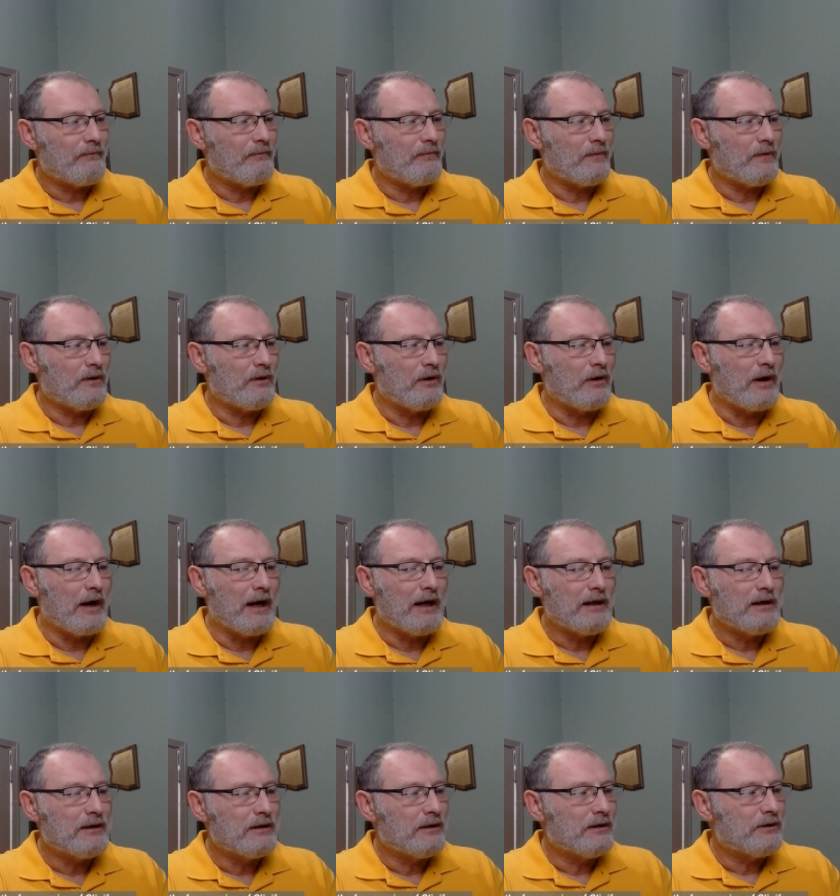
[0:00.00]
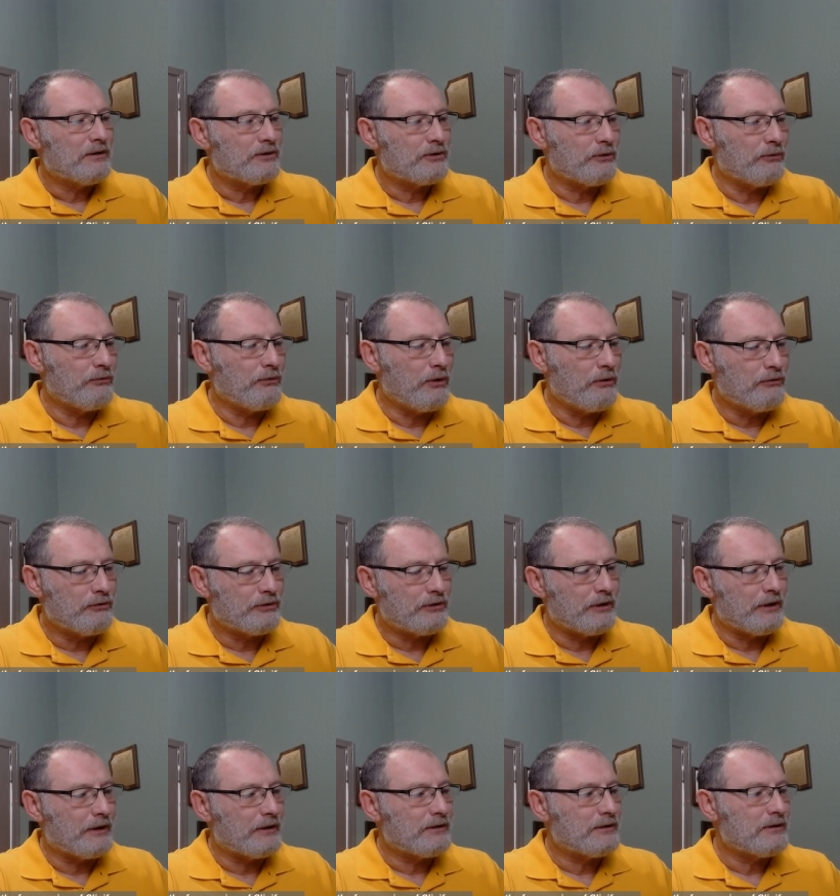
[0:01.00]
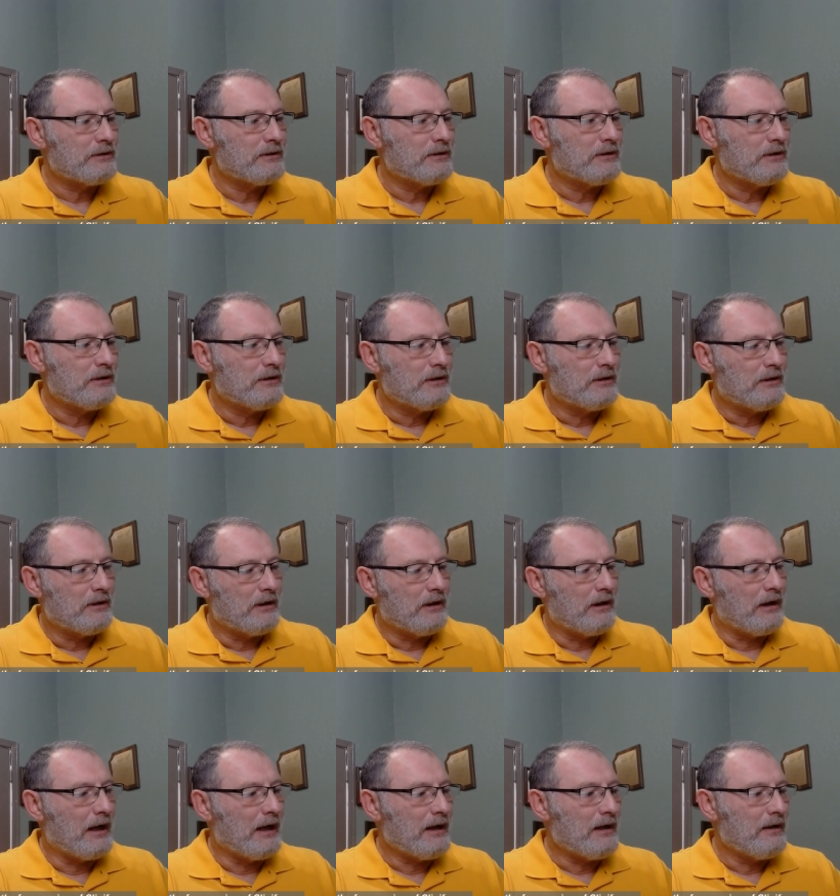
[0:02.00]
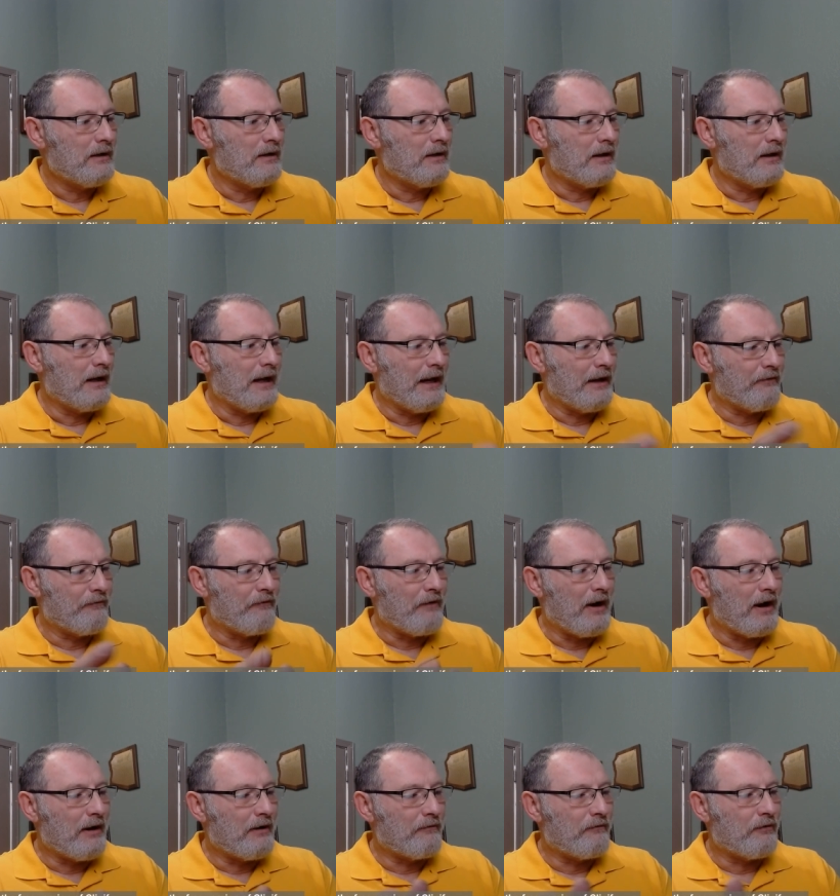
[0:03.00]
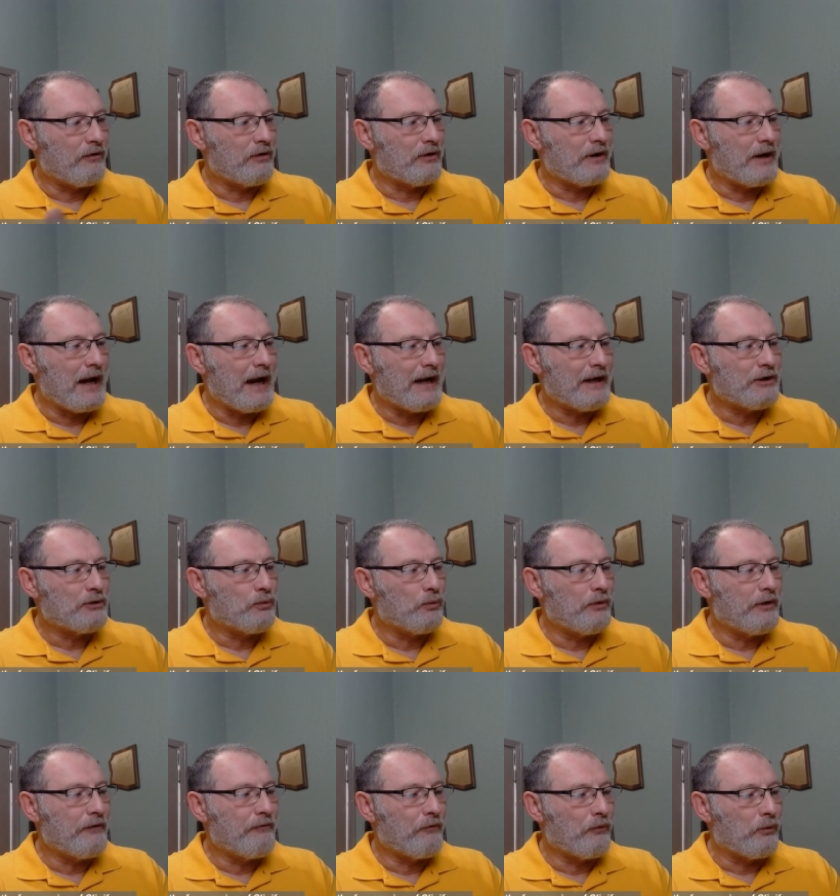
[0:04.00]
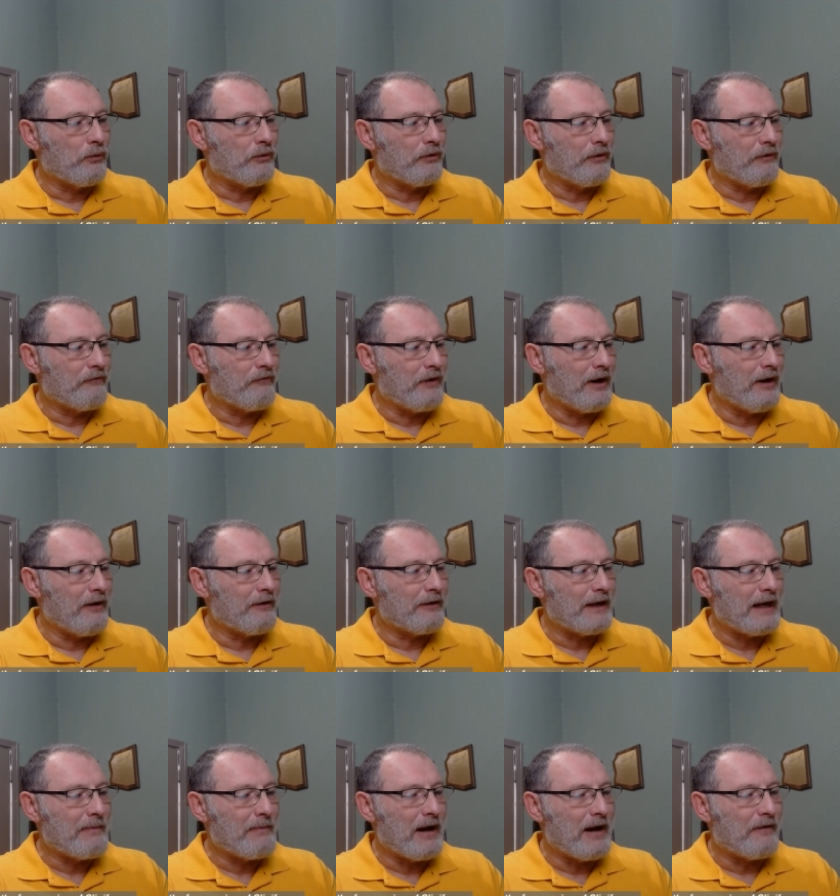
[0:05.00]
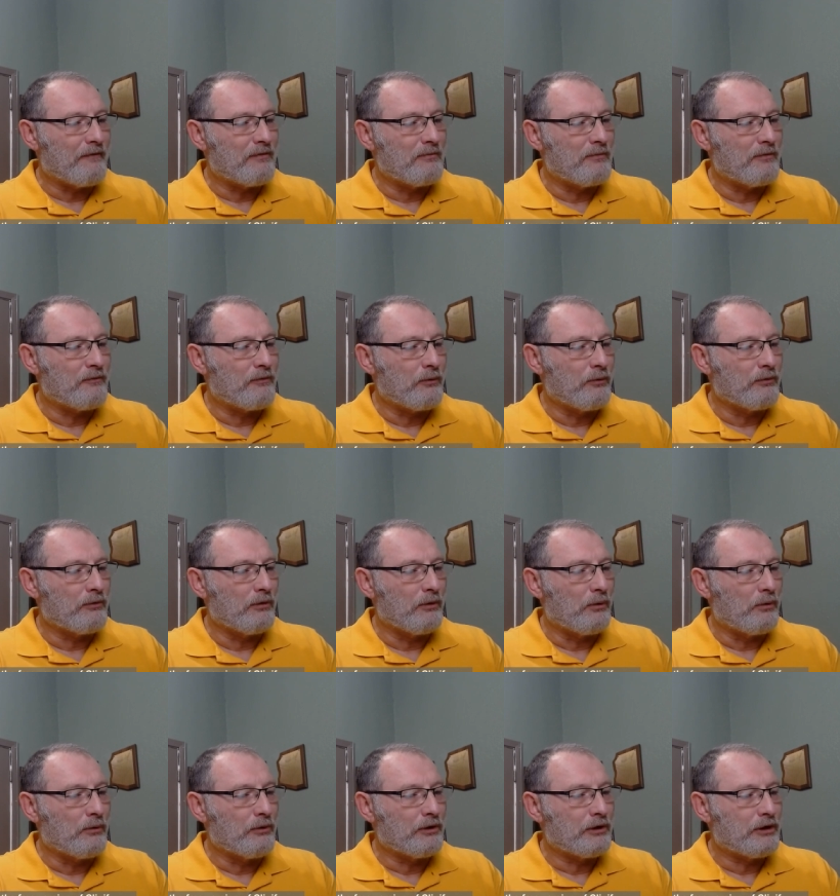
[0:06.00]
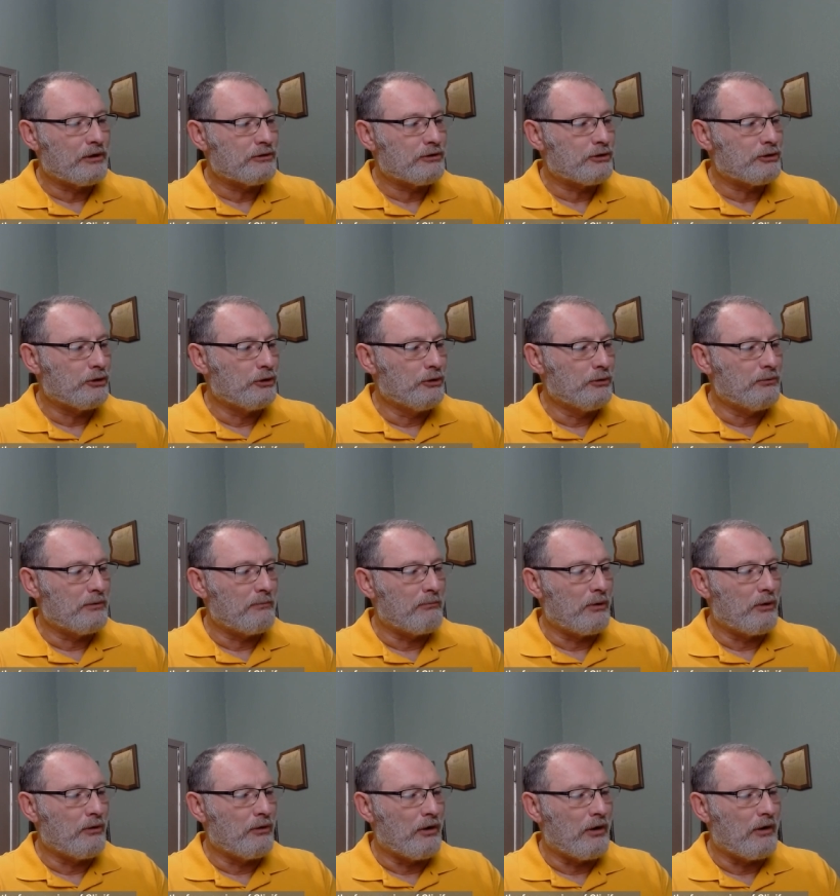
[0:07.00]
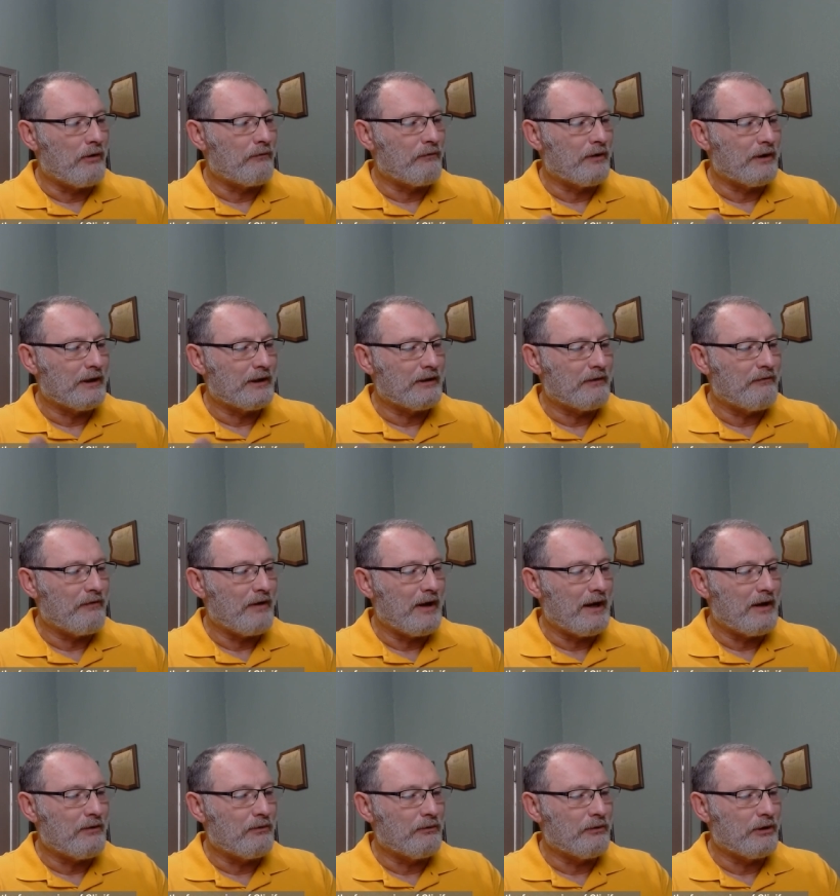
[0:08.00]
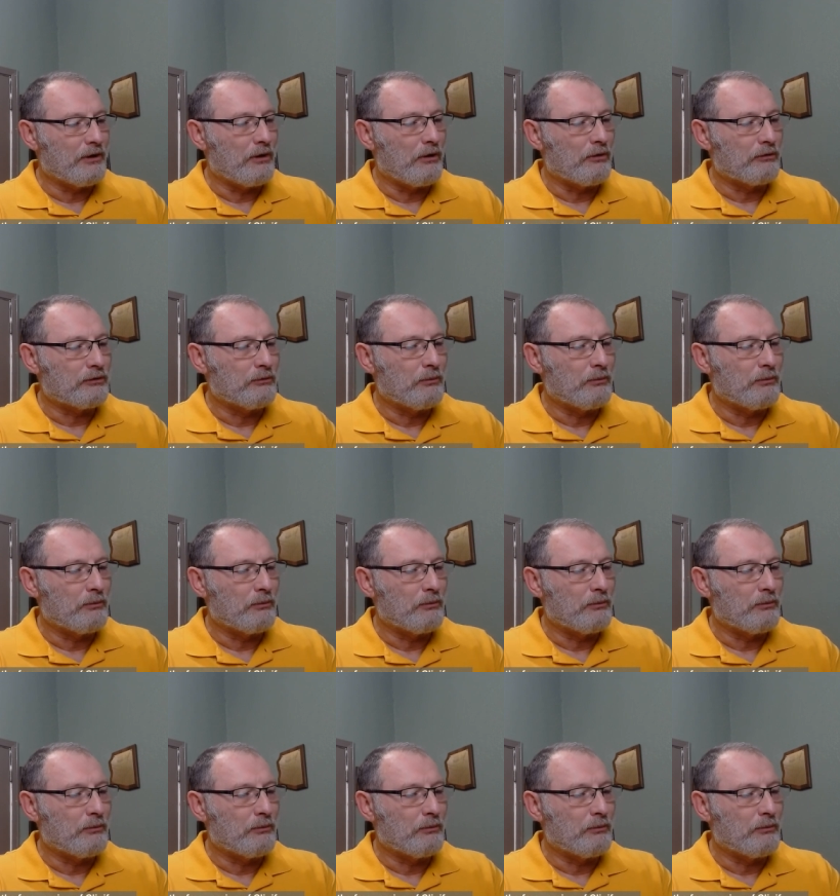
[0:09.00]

all right, so notice this, all right, and fire, verse 924, then fire came out from before the Lord and consumed the burnt offering and the fat on the altar.